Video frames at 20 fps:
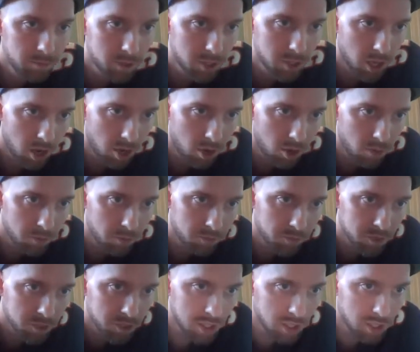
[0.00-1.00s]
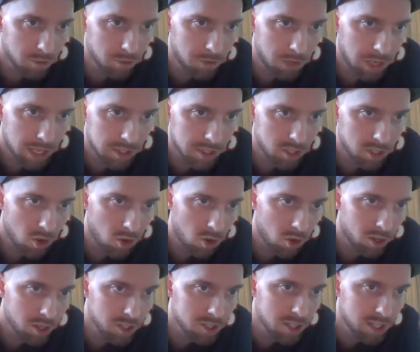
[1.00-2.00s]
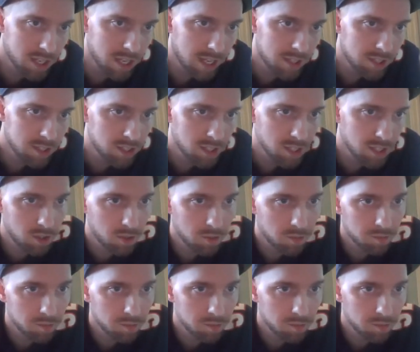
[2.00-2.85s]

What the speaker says: So Steeler fans, don't hold us against you.